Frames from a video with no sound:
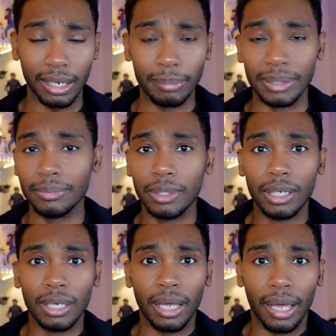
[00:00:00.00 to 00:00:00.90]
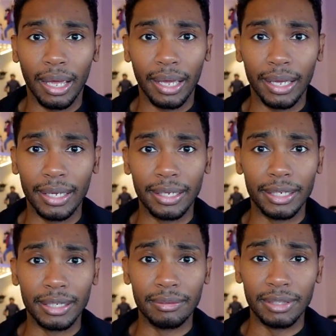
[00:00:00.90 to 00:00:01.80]
coming
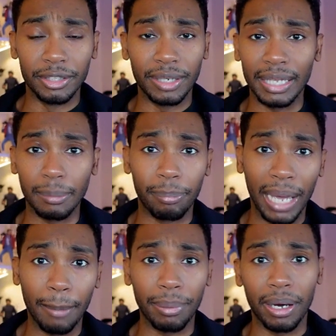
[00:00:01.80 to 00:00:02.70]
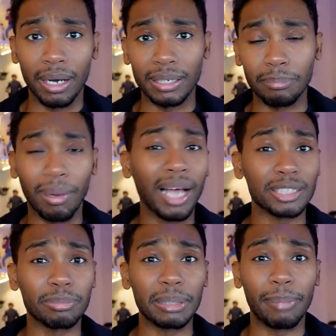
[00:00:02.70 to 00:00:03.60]
and then you got the Batpod and
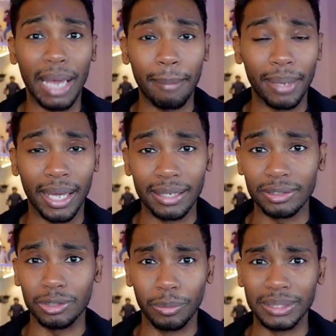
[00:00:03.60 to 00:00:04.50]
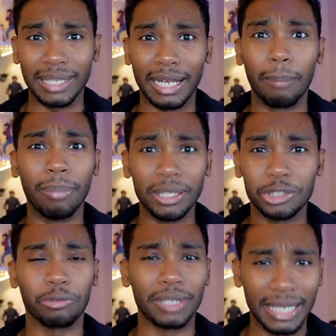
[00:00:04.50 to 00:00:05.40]
possibly Batman. So it's like a
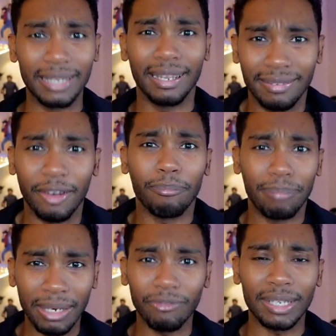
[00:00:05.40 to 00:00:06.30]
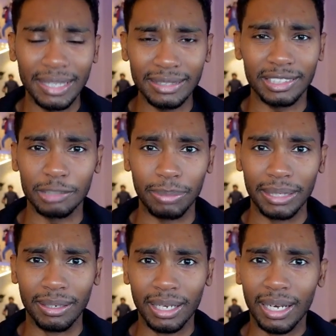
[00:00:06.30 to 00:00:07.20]
bunch of re- it, there have been releases,
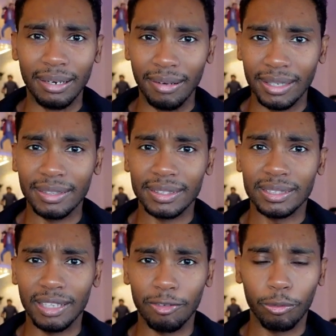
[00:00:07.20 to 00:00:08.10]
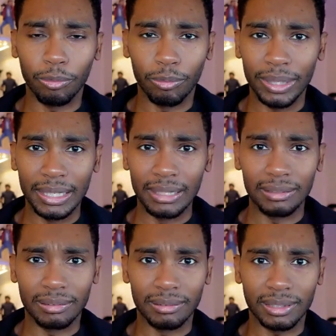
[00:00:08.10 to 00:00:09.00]
but none of the stuff we
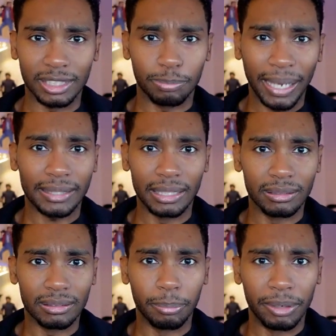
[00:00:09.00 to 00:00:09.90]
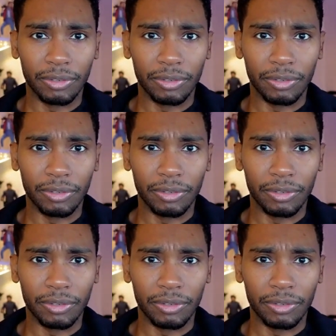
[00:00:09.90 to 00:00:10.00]
suspected to be